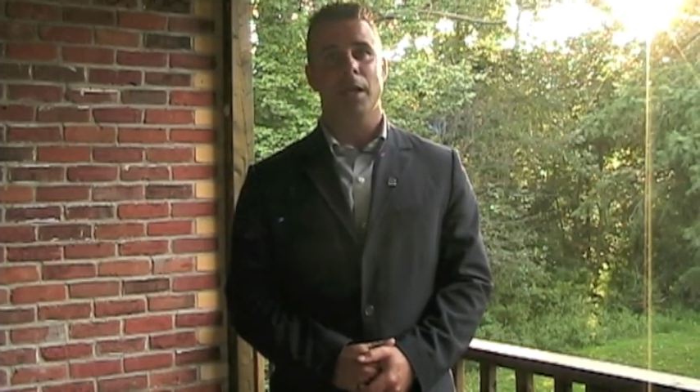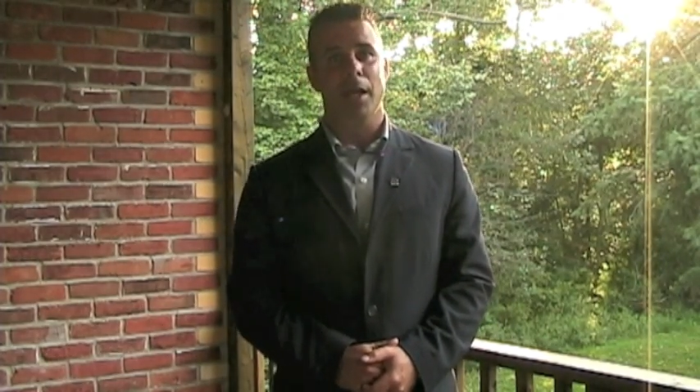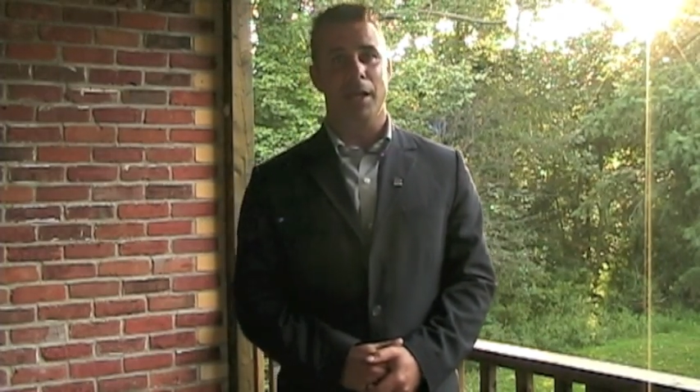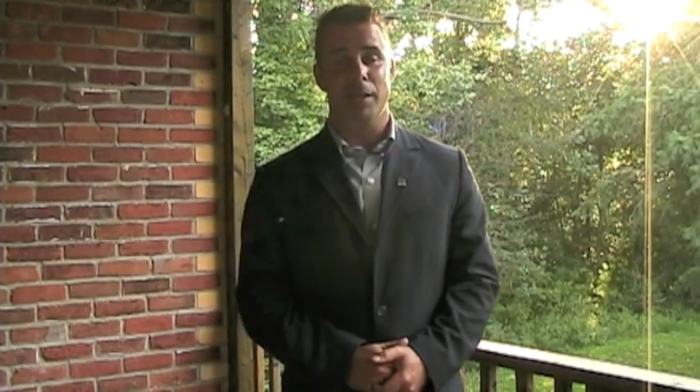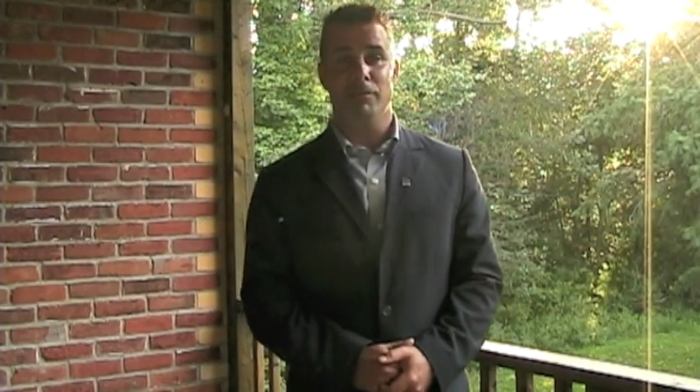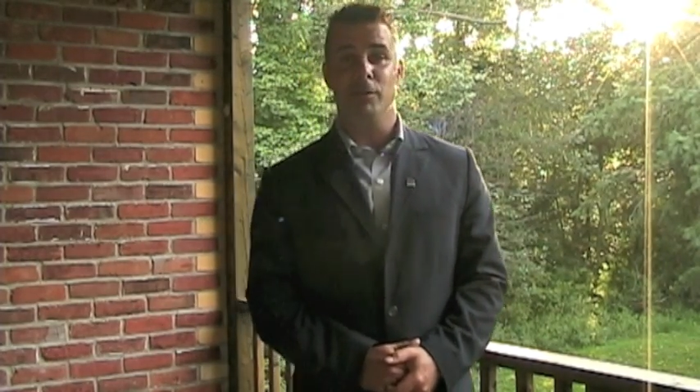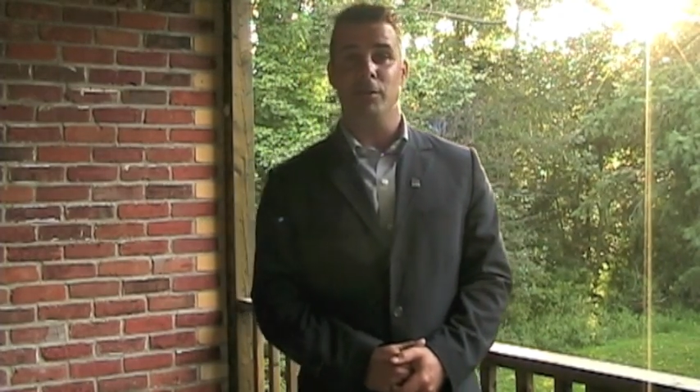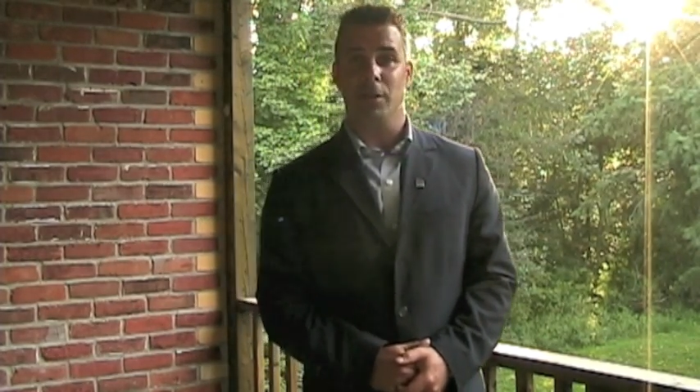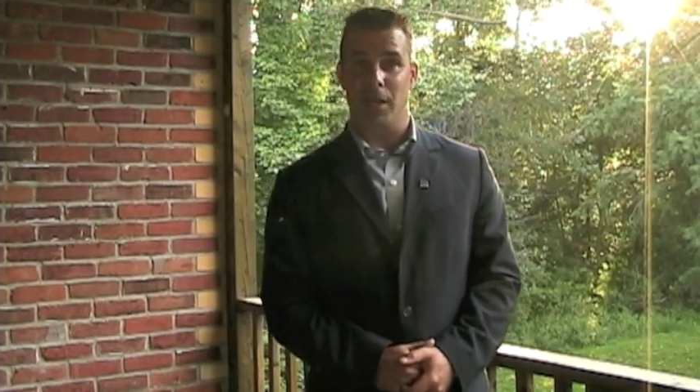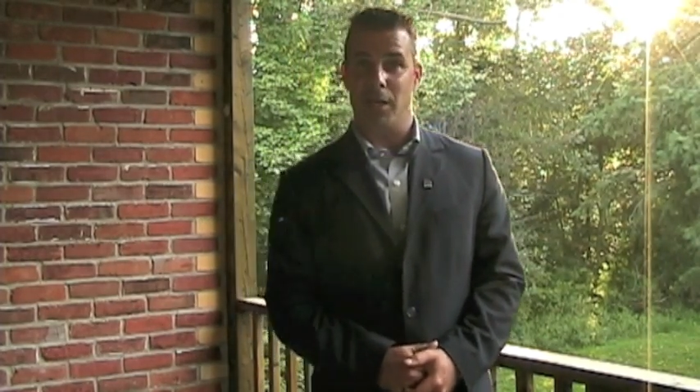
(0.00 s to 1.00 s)

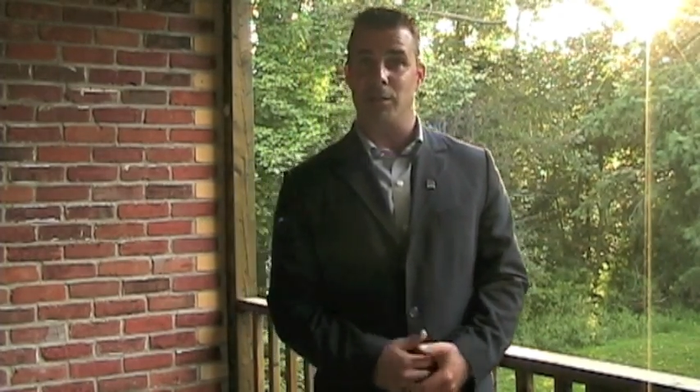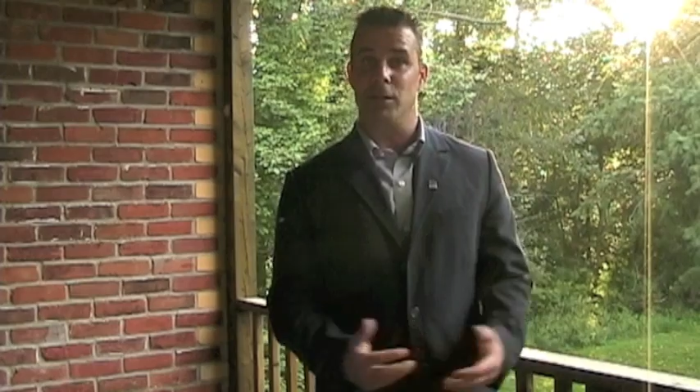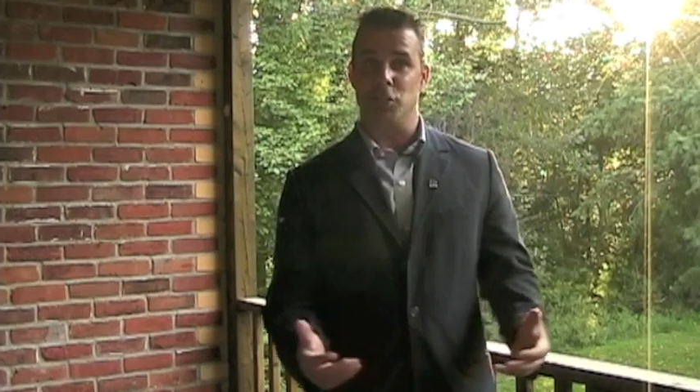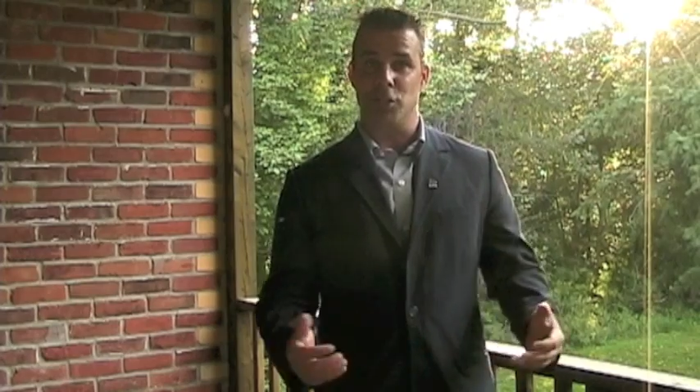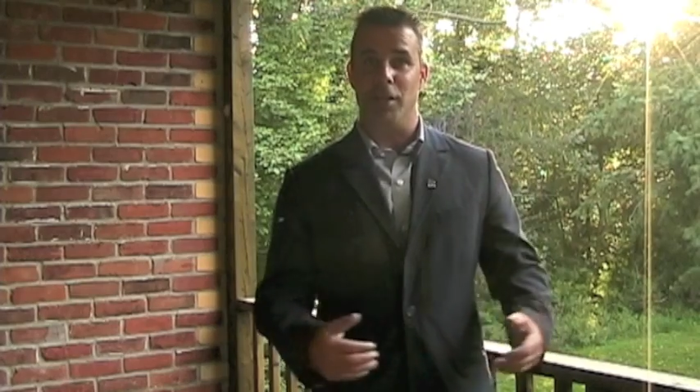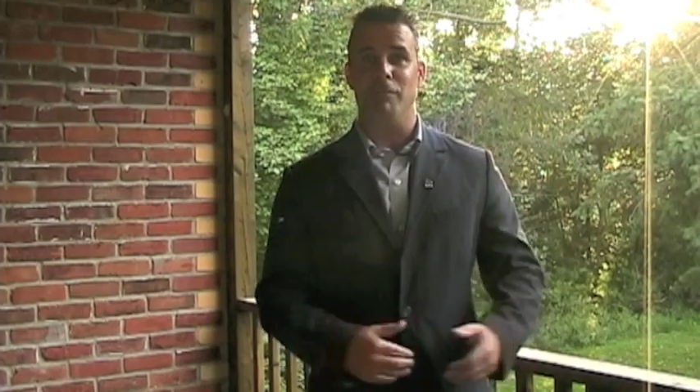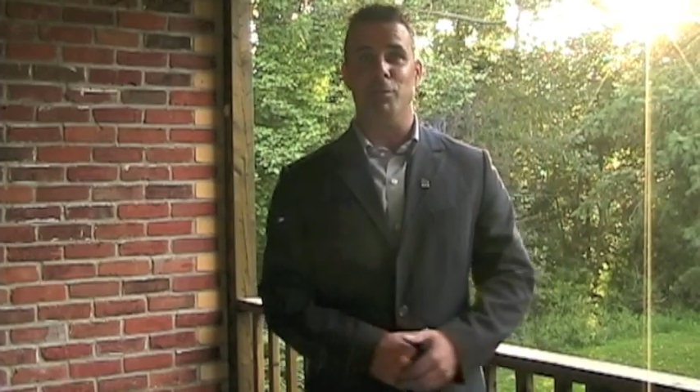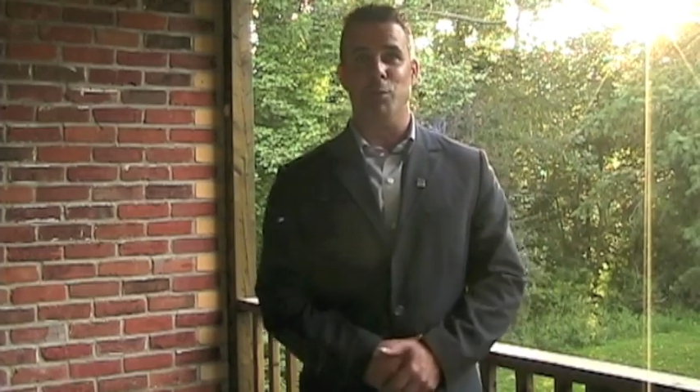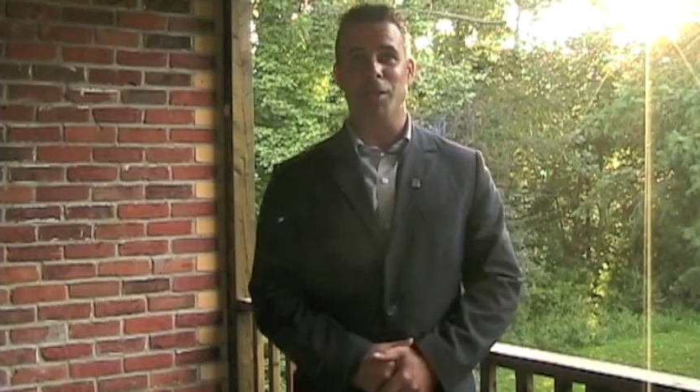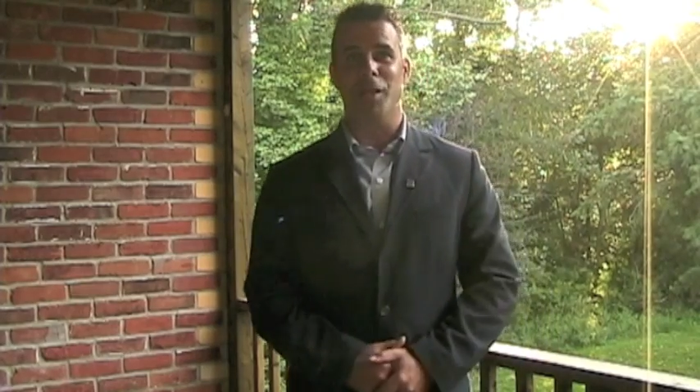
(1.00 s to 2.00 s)
I touch it
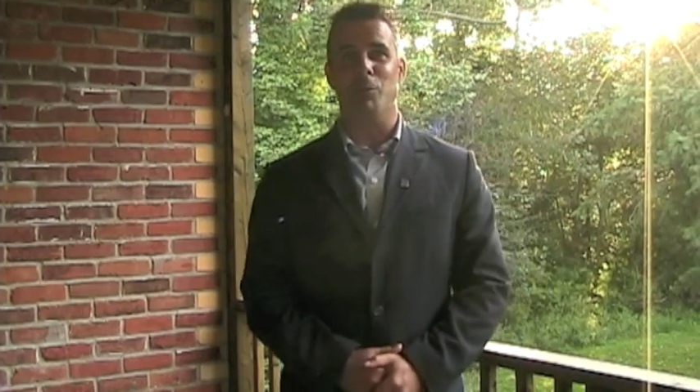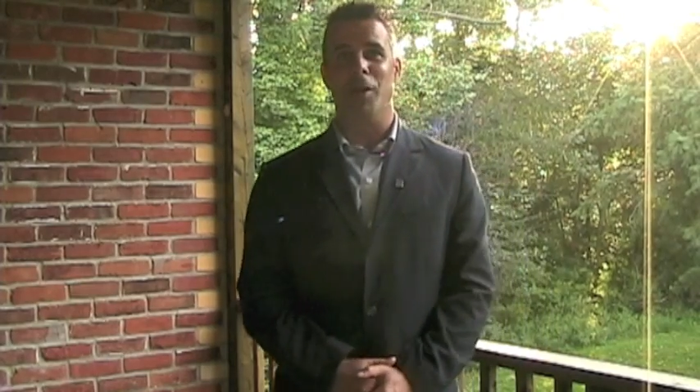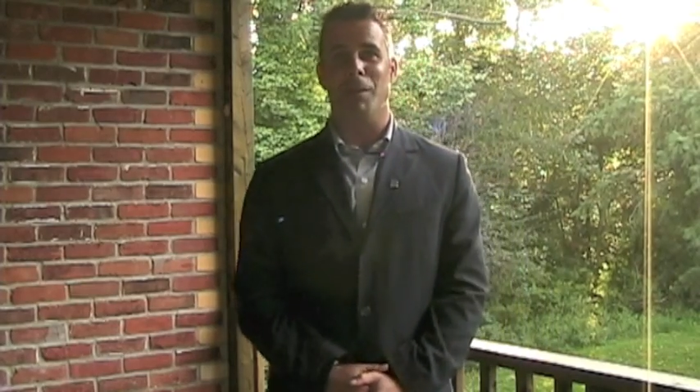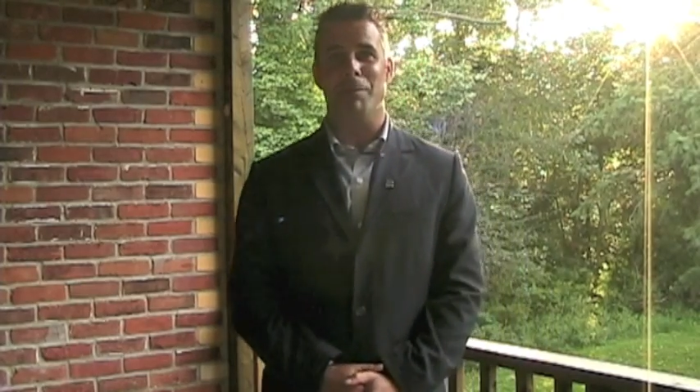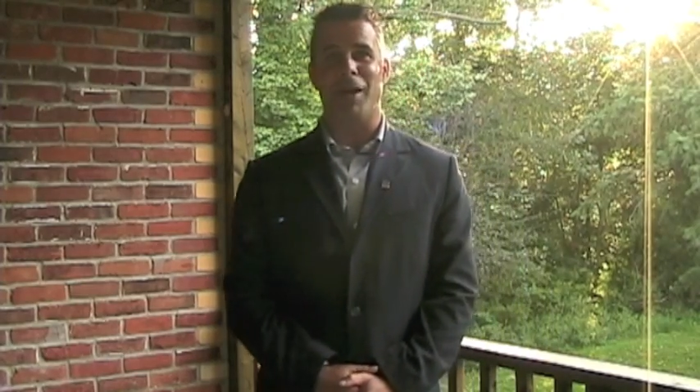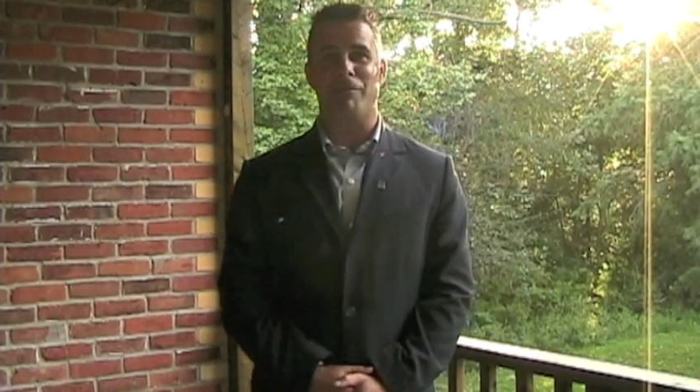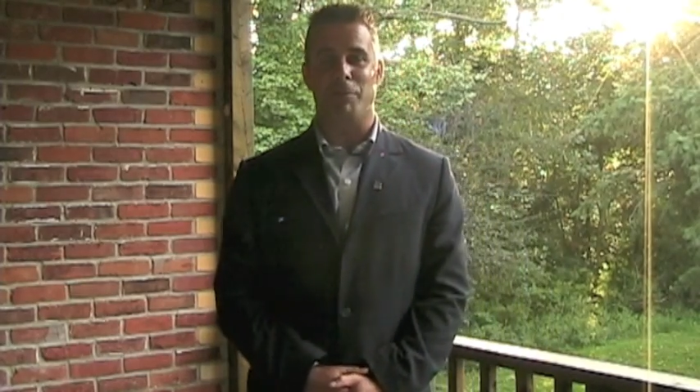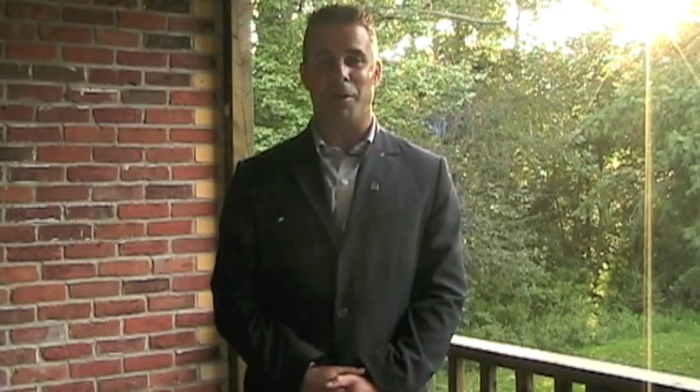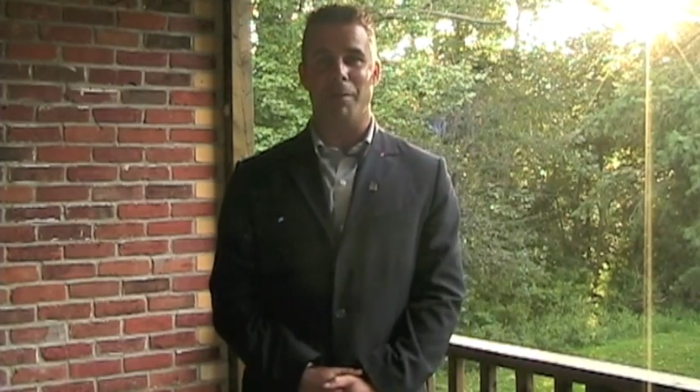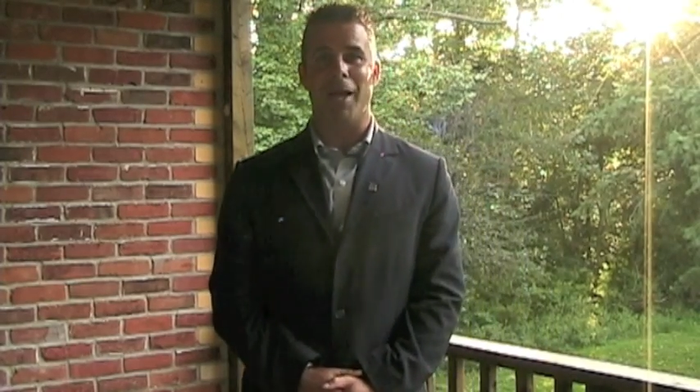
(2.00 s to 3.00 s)
every weekend when I'm back
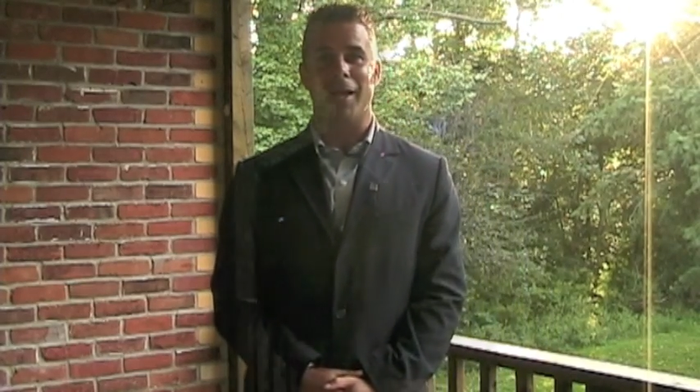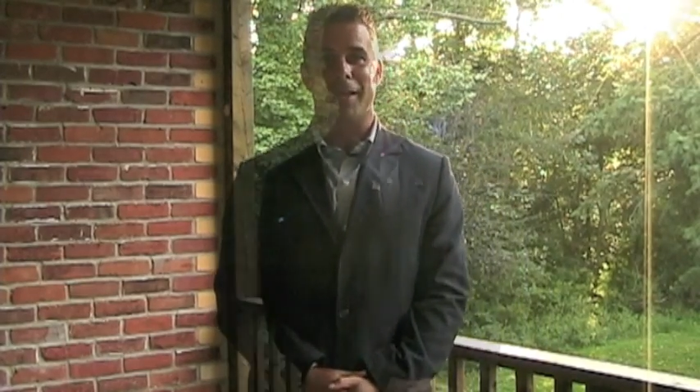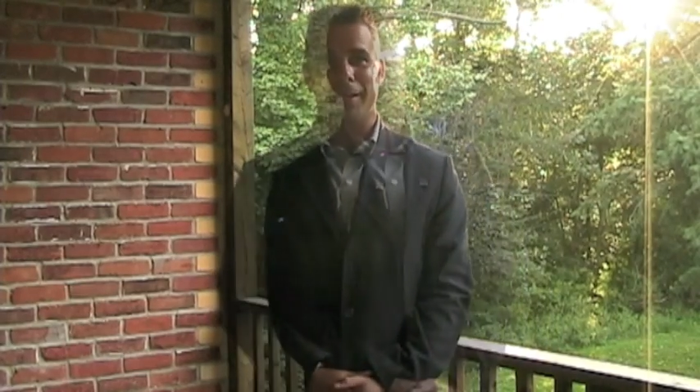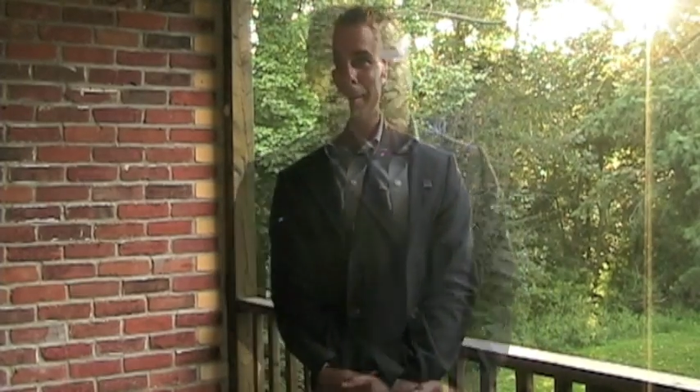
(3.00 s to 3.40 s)
from Quebec.